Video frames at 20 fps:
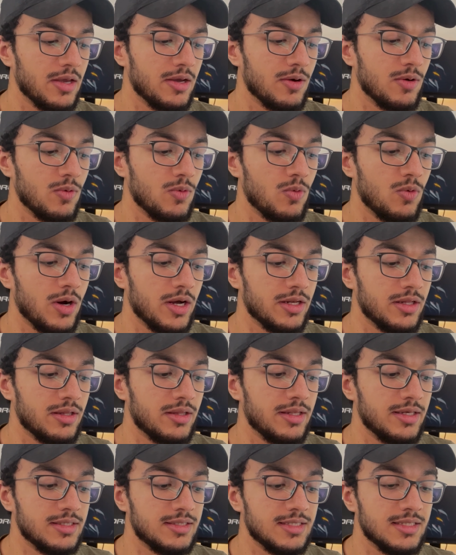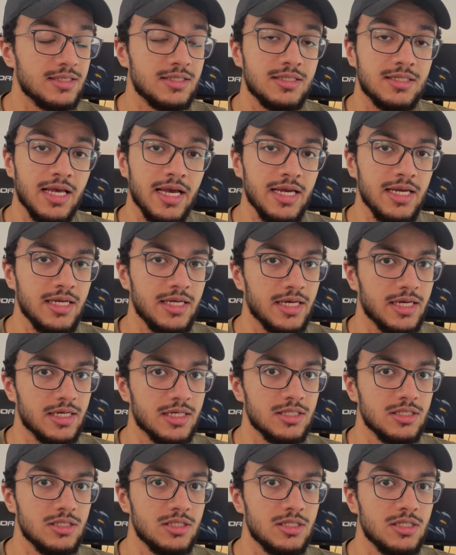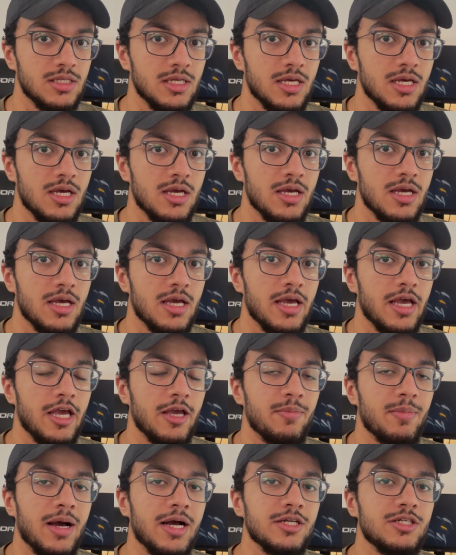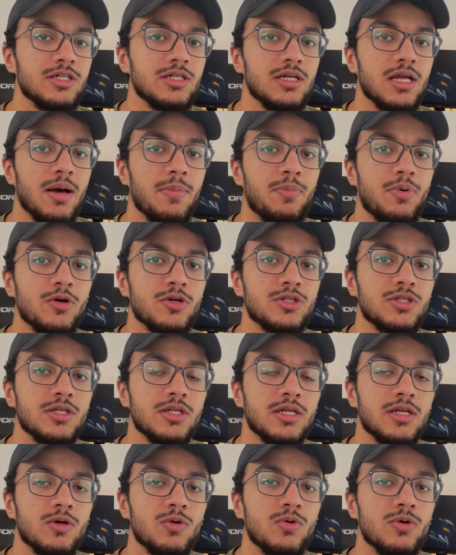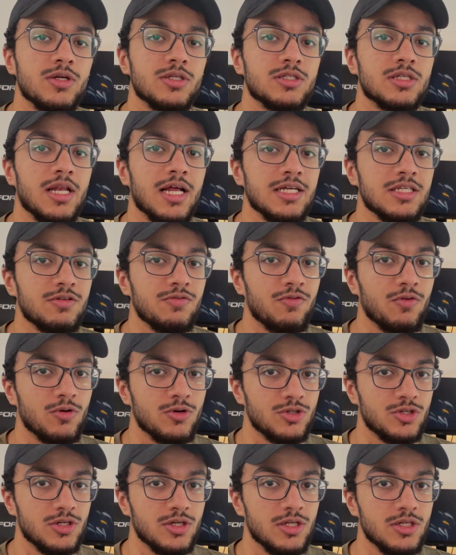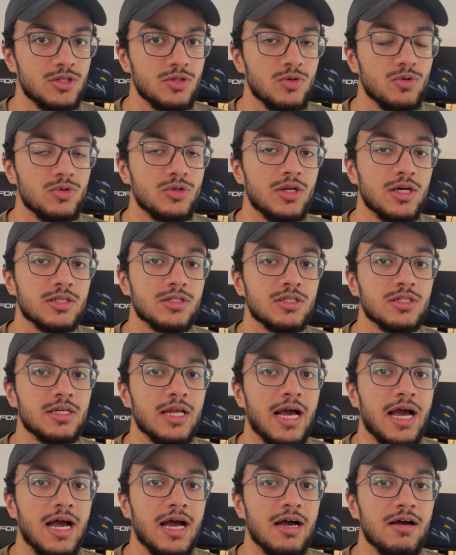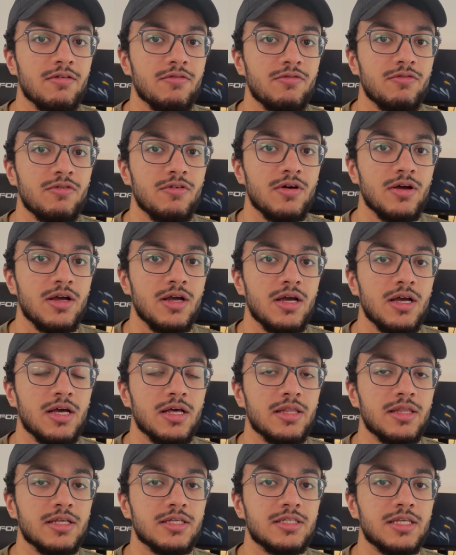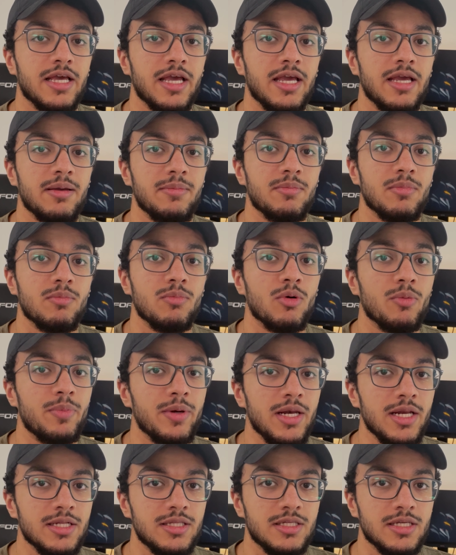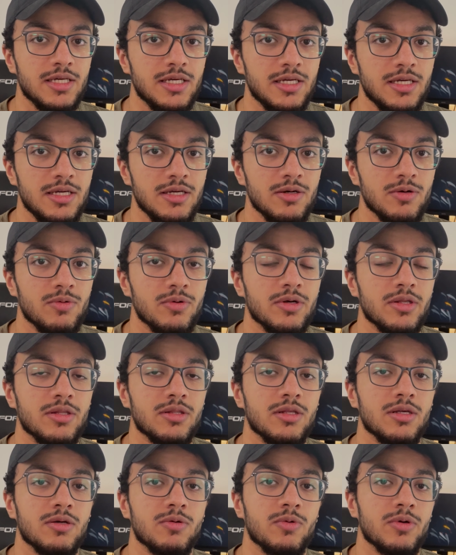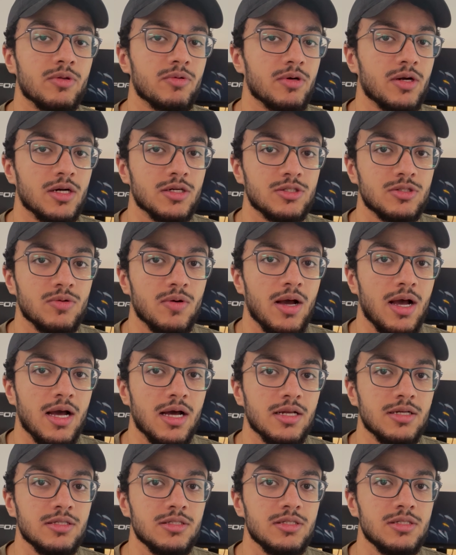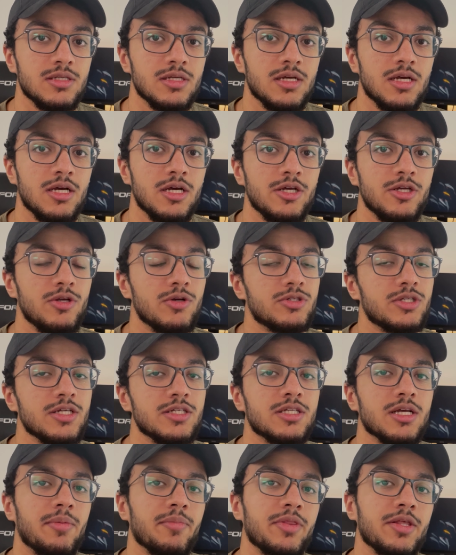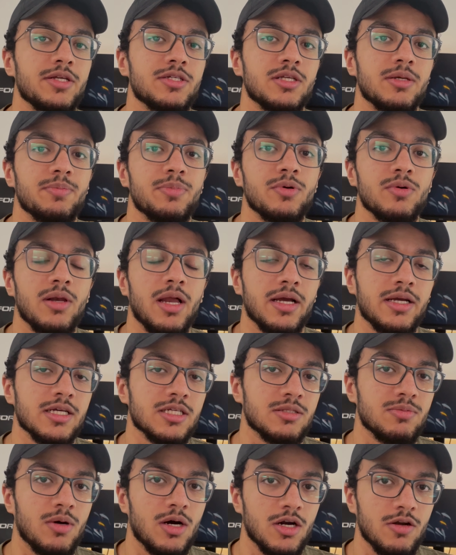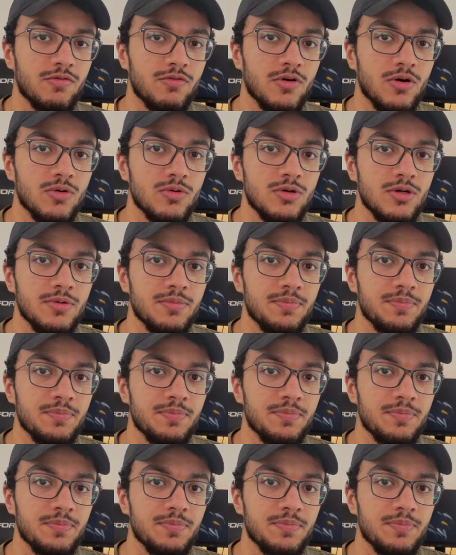What this is saying is, imagine a person who is less fortunate, who doesn't have the same mobility with regards to hands, using something simple like a smartphone.